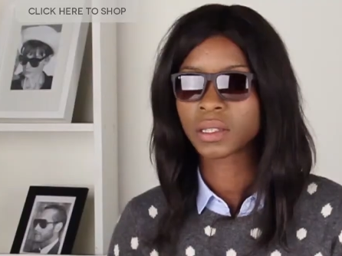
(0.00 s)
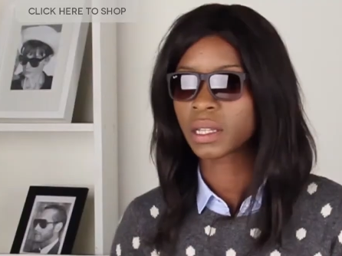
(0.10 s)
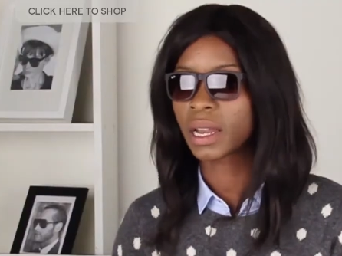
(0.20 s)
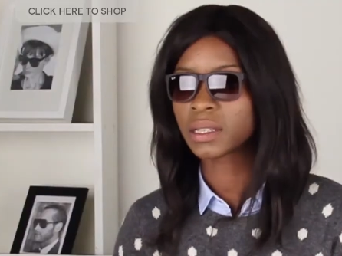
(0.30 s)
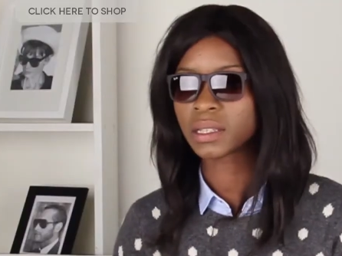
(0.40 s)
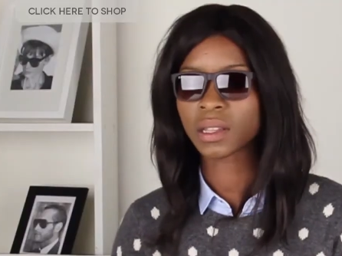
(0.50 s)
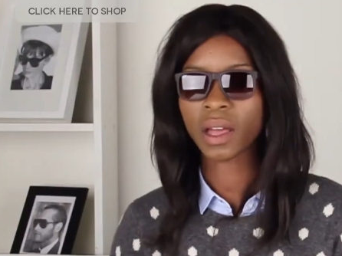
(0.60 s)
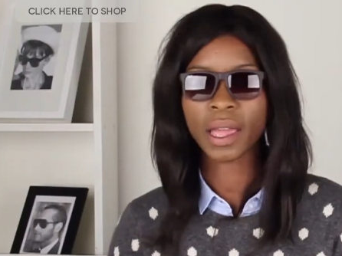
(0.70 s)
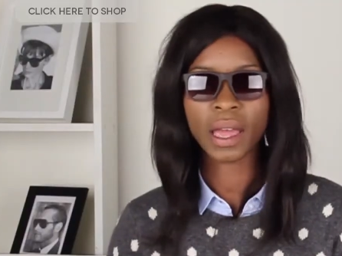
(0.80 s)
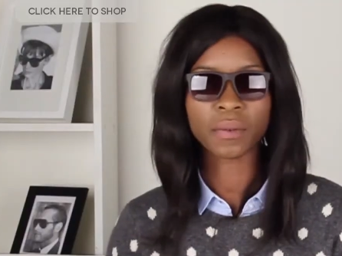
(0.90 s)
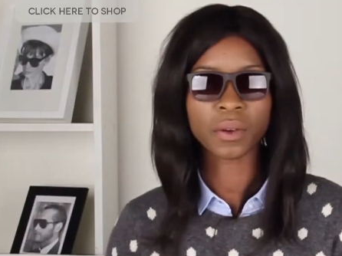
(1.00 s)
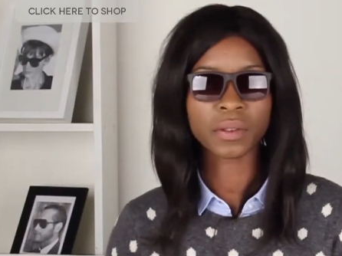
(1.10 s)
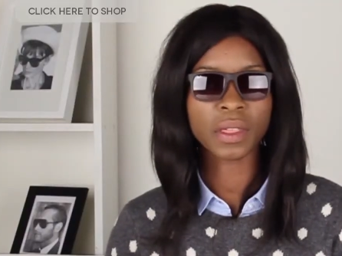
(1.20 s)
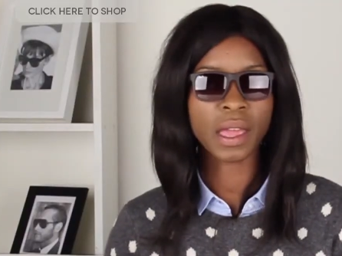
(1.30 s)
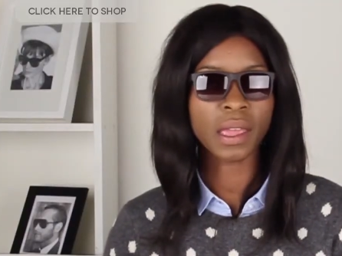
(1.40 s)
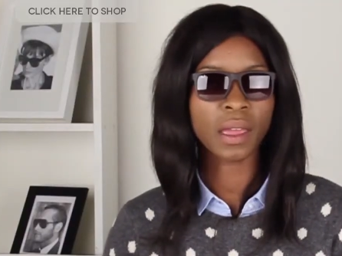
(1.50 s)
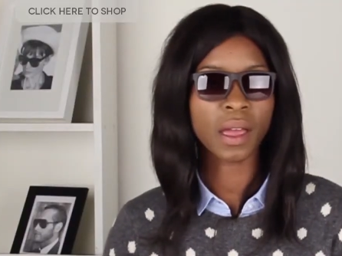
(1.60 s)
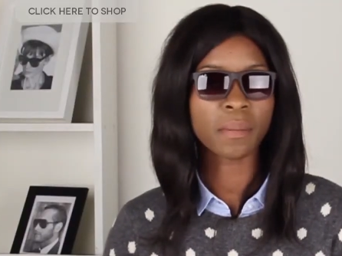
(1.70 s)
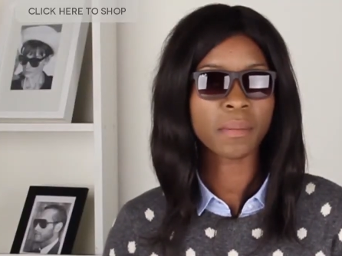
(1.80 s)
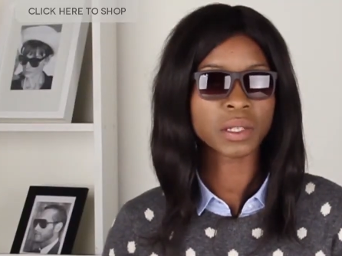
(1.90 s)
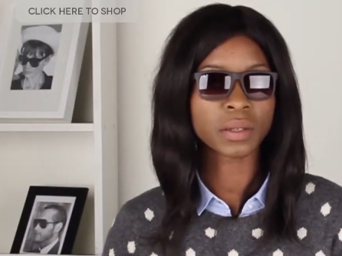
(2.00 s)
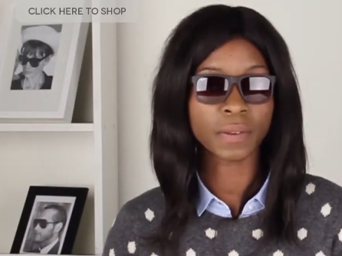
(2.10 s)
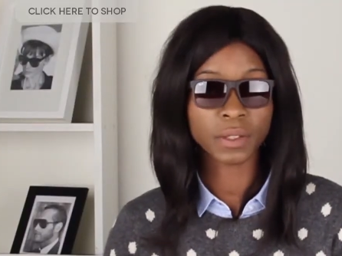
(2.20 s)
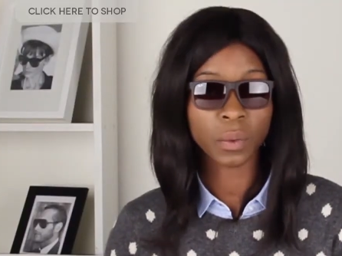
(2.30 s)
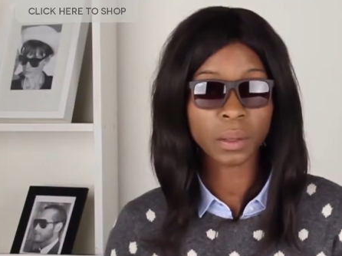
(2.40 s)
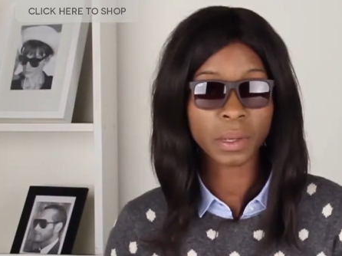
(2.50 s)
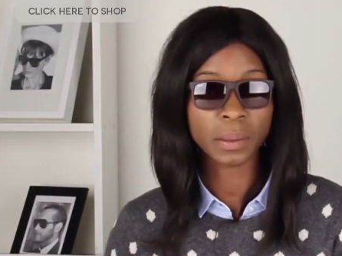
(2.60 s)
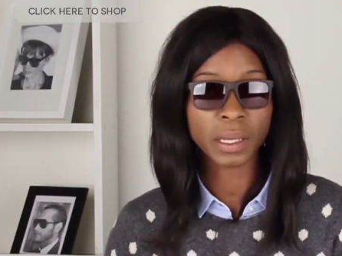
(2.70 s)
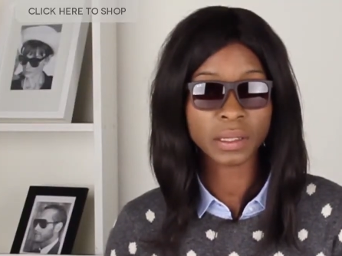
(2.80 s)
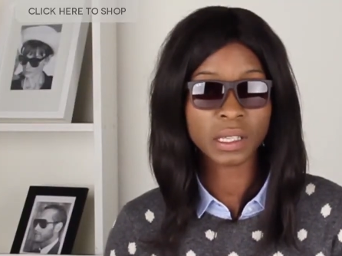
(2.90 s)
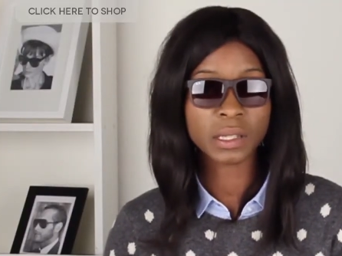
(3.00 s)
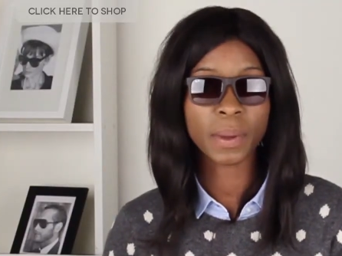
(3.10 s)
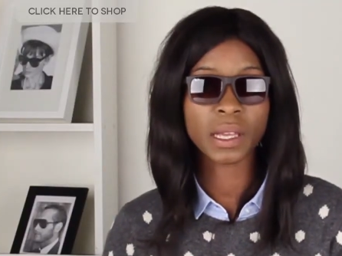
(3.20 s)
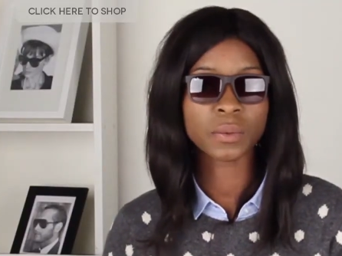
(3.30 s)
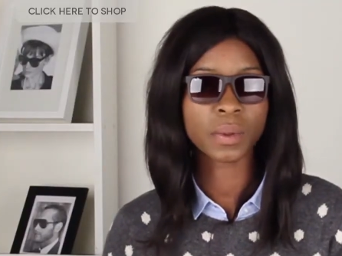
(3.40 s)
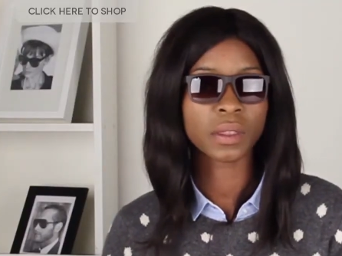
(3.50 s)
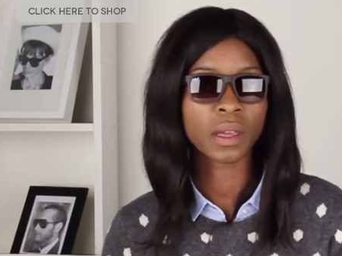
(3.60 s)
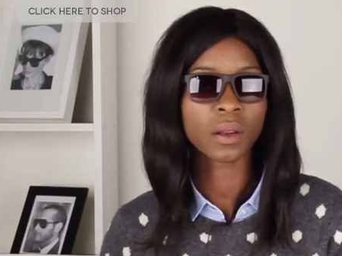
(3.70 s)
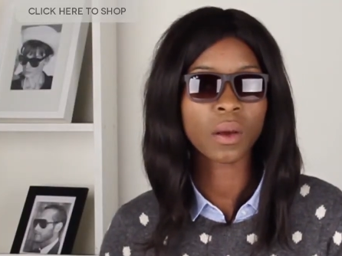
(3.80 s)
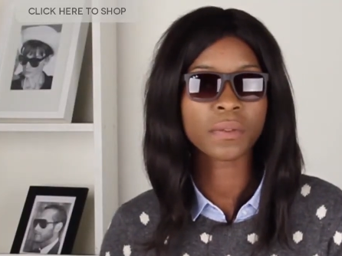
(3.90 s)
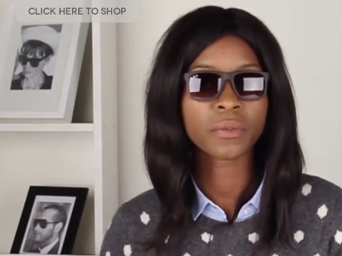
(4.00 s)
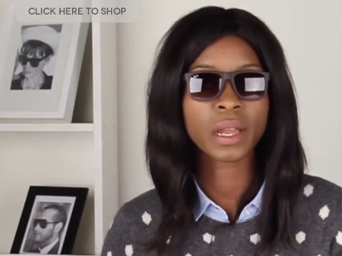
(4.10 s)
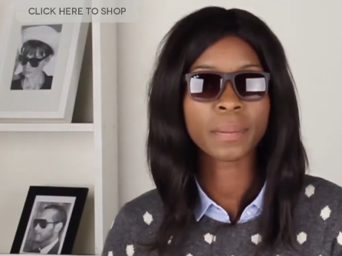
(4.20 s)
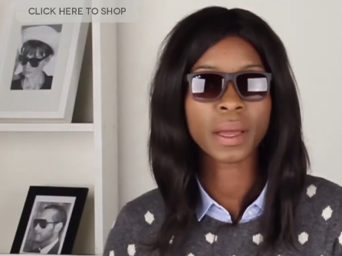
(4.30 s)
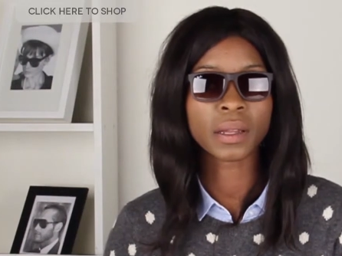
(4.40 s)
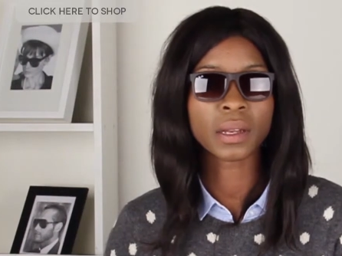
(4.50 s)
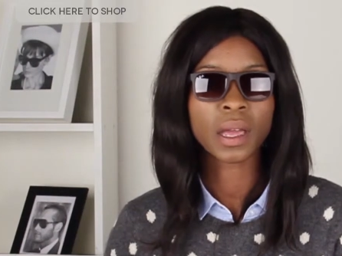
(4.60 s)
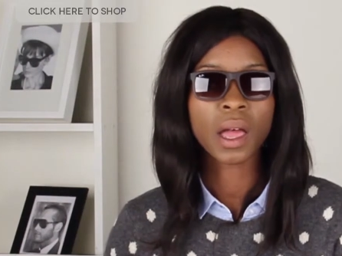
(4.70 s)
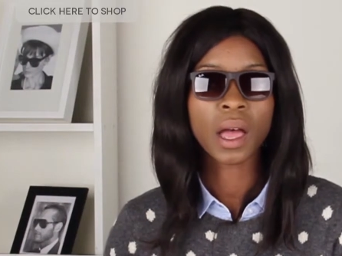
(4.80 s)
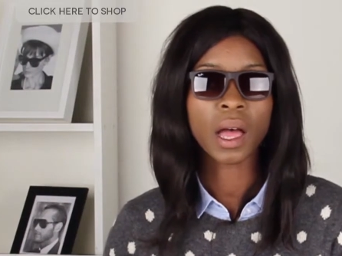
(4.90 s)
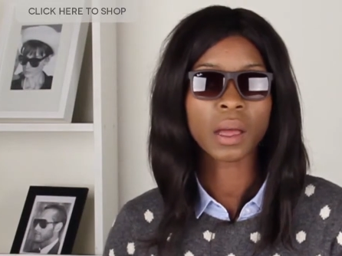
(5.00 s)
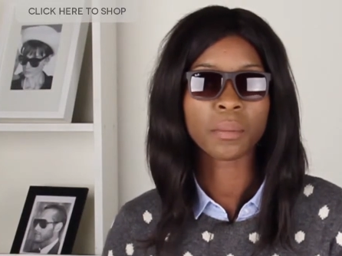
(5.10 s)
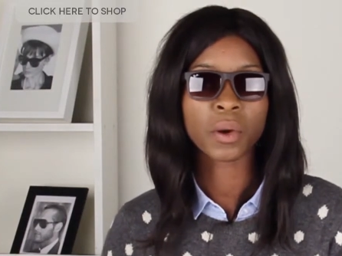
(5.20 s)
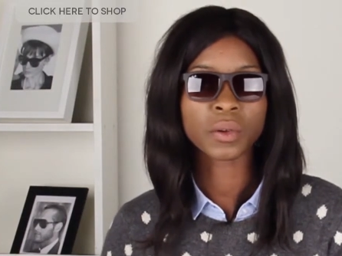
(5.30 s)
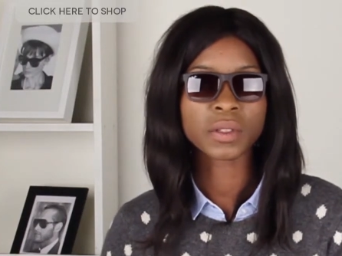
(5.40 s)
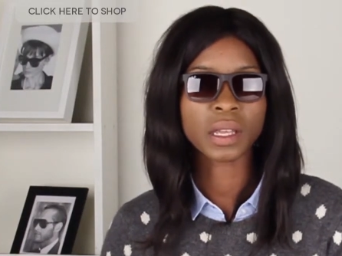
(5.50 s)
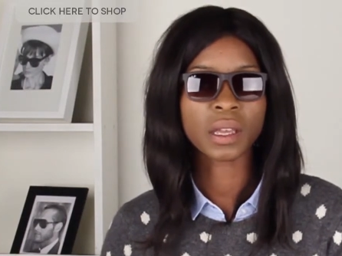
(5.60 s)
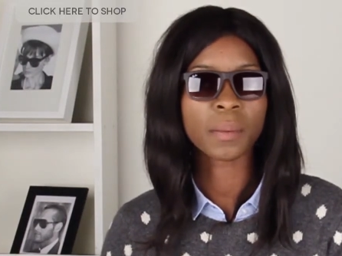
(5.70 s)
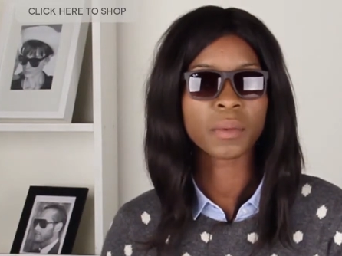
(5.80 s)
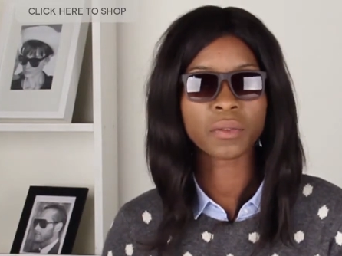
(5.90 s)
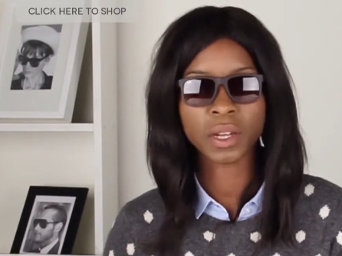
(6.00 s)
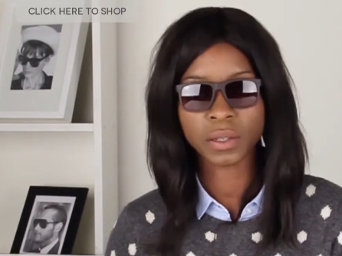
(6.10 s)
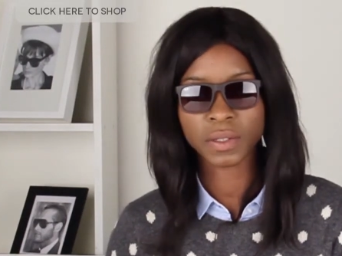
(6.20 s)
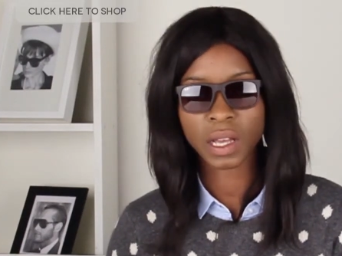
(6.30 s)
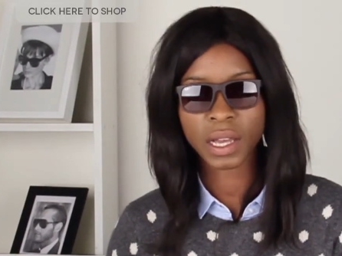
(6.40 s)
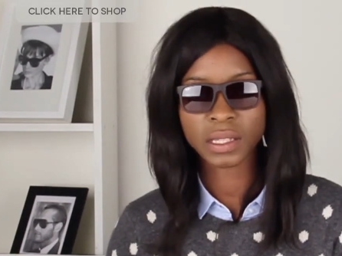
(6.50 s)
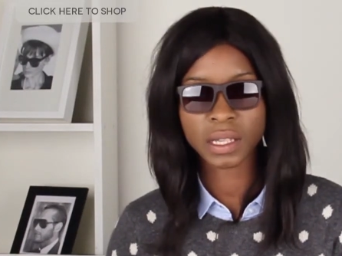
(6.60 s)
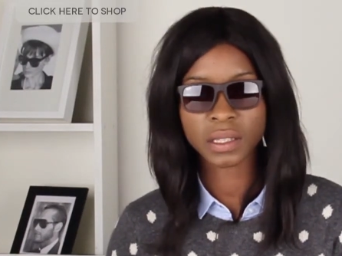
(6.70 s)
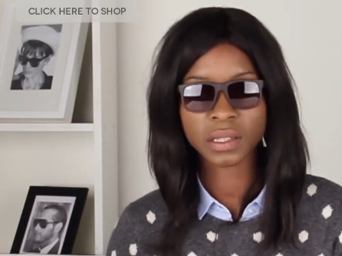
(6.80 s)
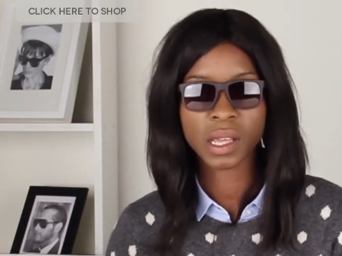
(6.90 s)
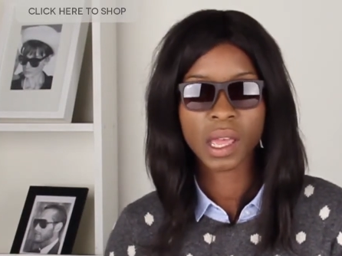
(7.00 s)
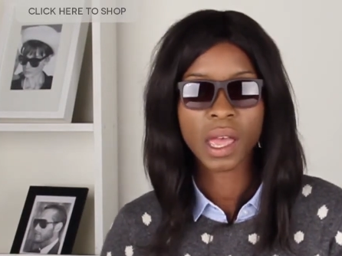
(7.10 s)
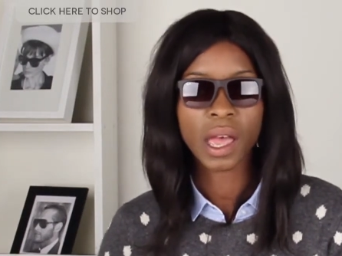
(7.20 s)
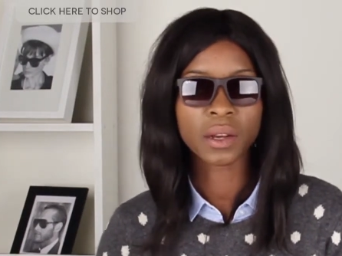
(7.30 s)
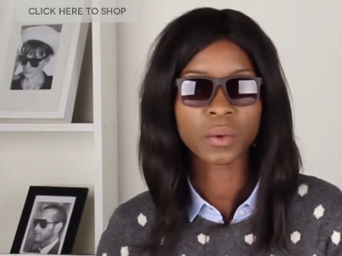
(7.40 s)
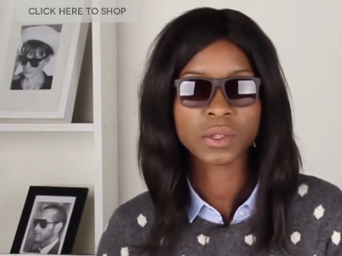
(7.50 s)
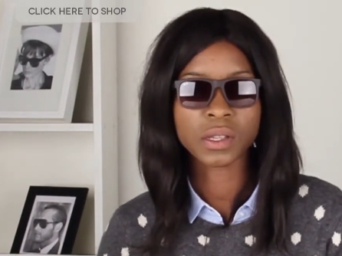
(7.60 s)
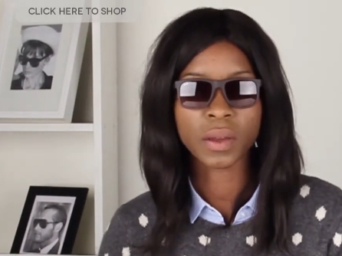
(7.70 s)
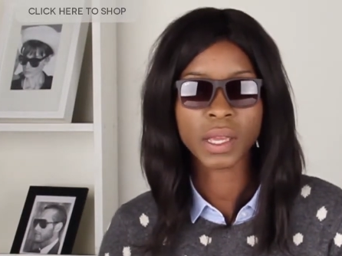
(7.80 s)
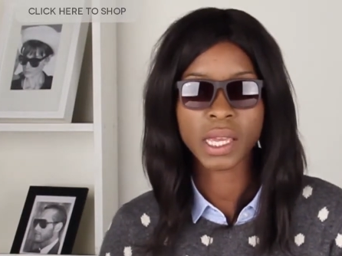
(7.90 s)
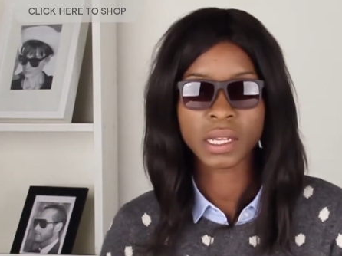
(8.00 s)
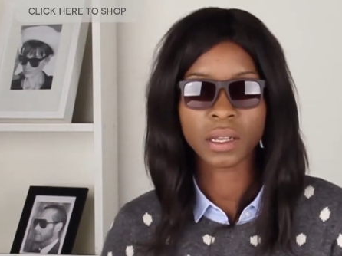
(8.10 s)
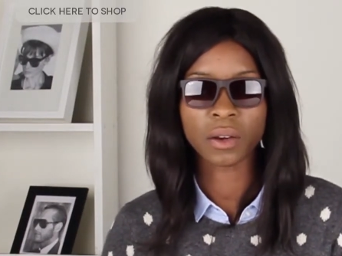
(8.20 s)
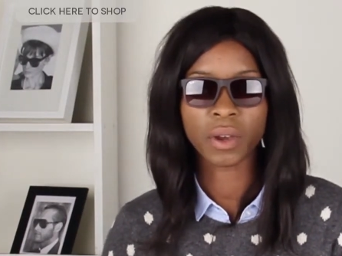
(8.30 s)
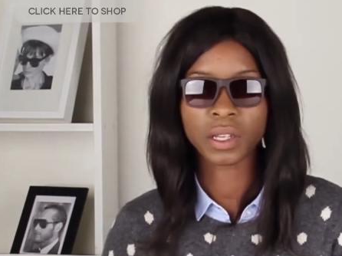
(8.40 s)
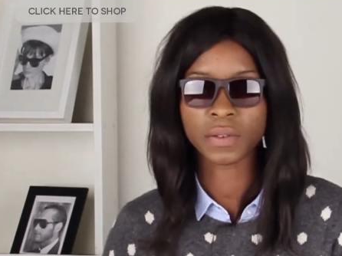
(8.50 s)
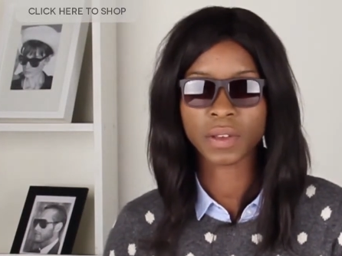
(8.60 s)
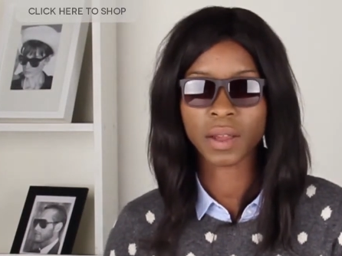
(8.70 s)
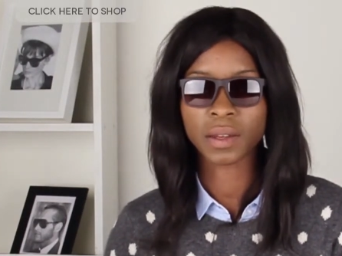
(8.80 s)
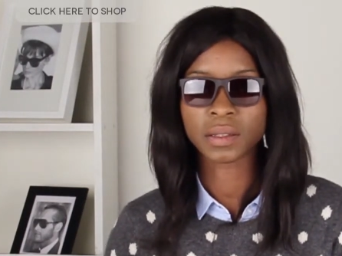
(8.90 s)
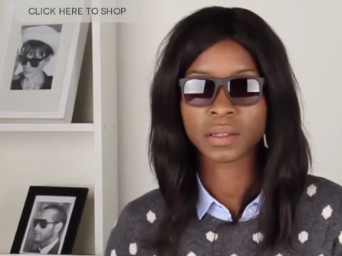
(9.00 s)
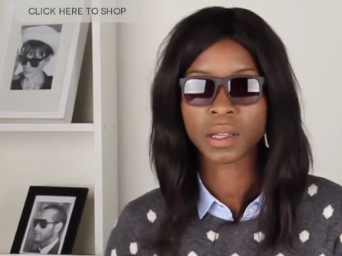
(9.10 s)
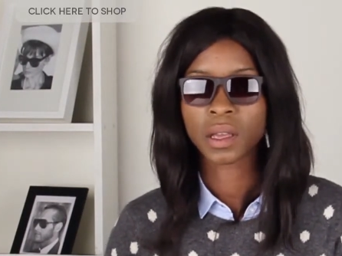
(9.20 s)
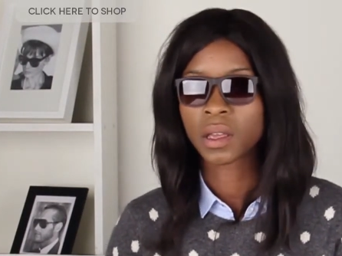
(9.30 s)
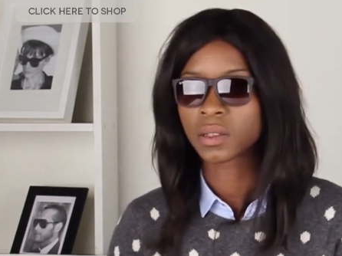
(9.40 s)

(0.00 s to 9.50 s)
So the lenses that I have on, they measure 51mm, but as with a lot of the Ray-Ban models, they come in a range of sizes and also in a range of colours.